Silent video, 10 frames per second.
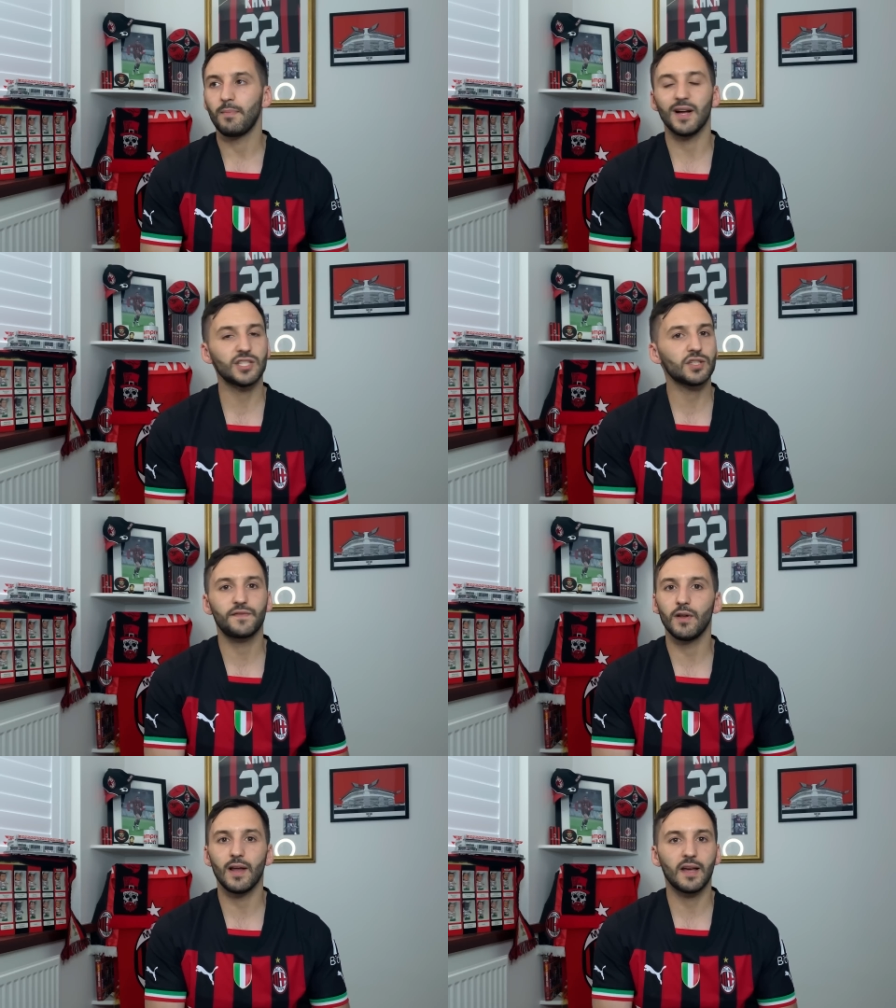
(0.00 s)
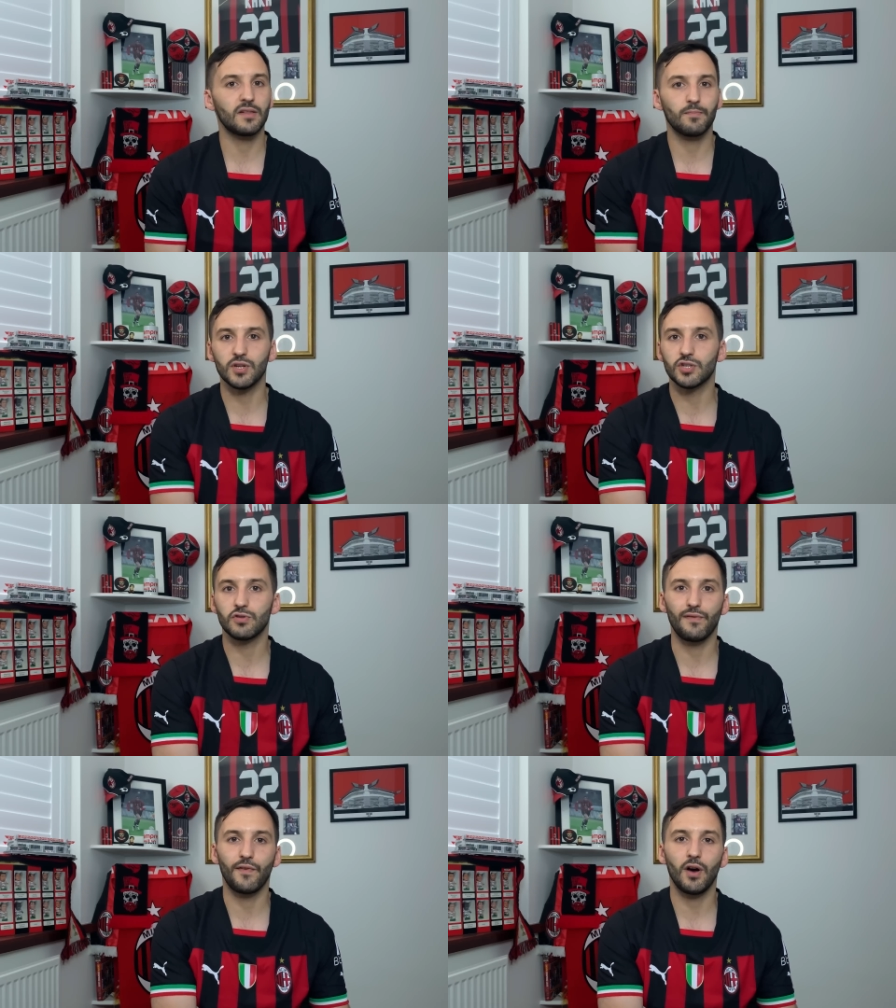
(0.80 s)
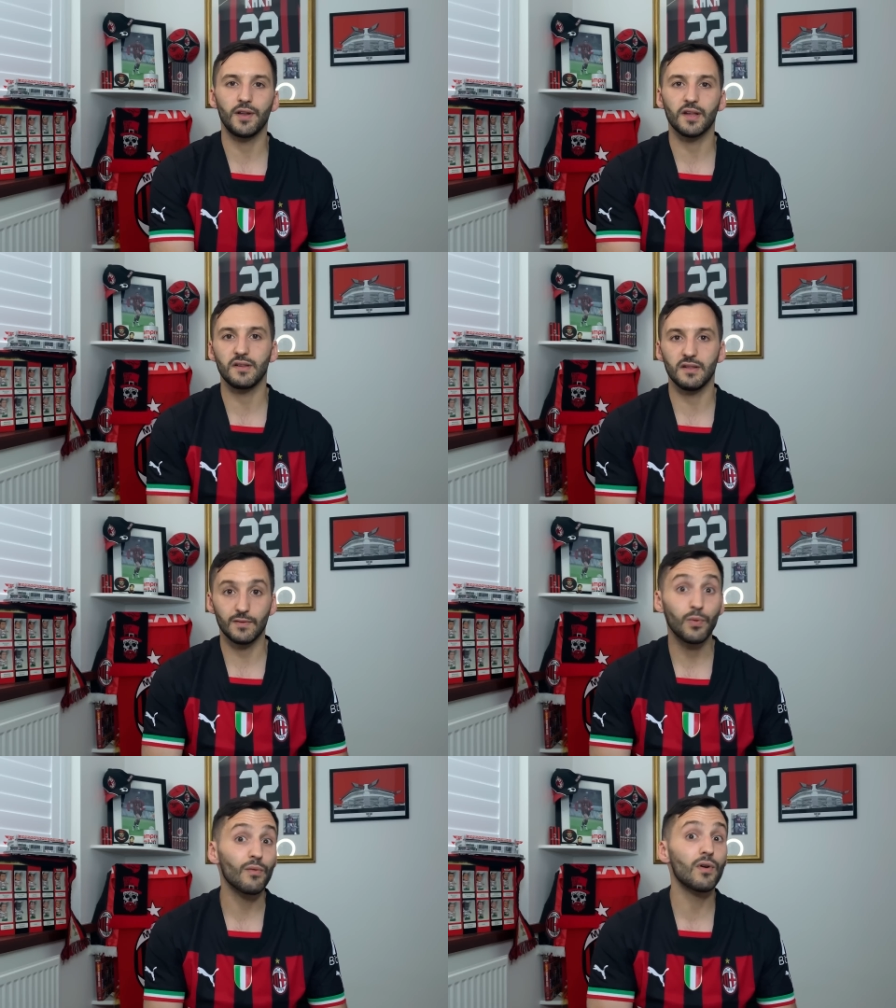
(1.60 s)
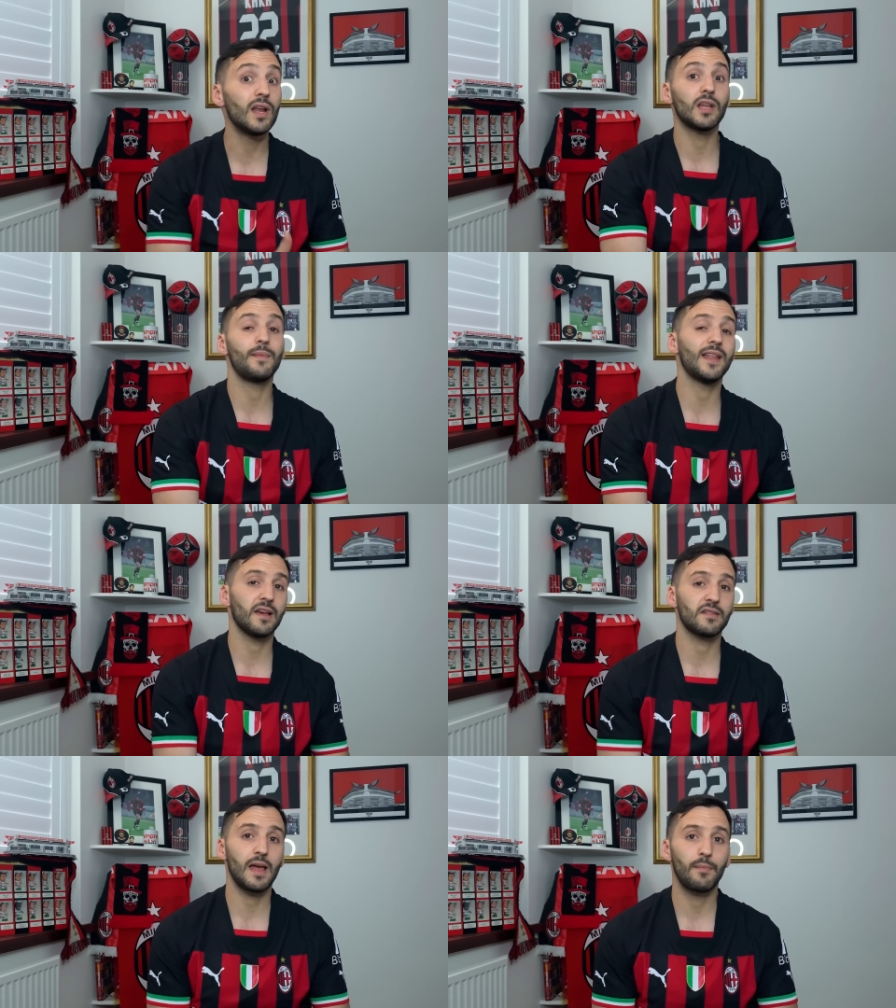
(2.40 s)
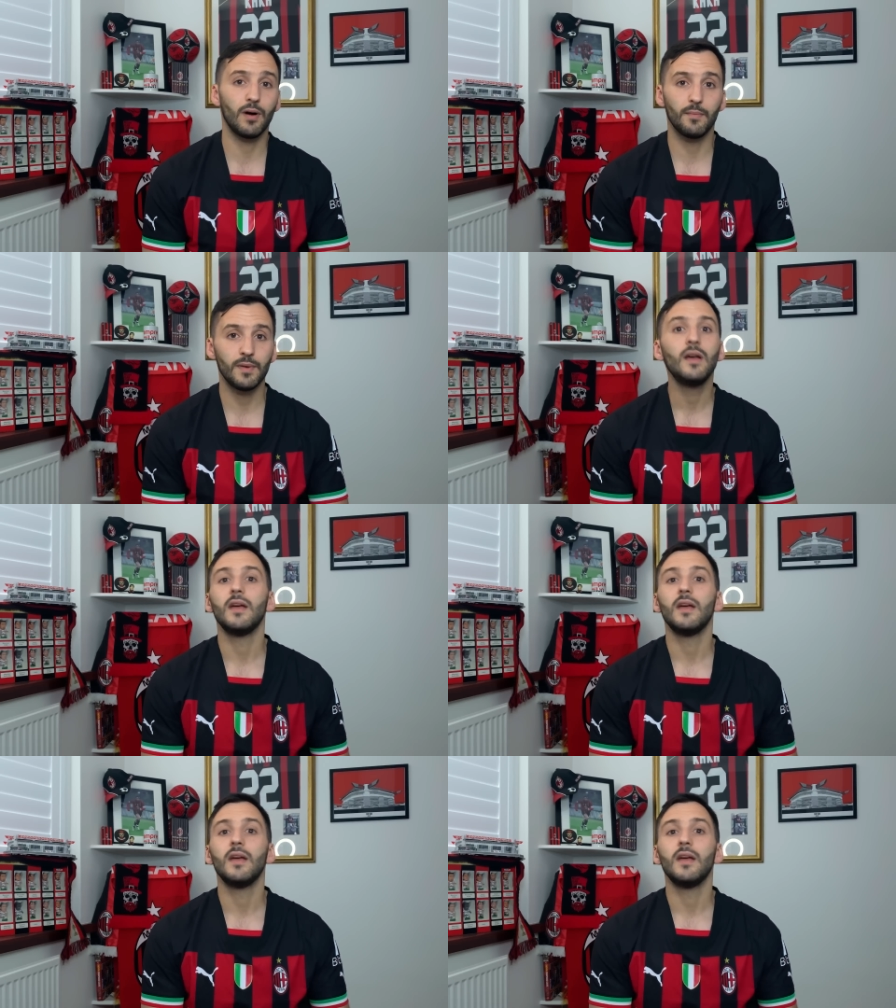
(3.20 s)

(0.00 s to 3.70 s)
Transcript: I just feel like it's a bridge too far next season if we're really going to make that step up.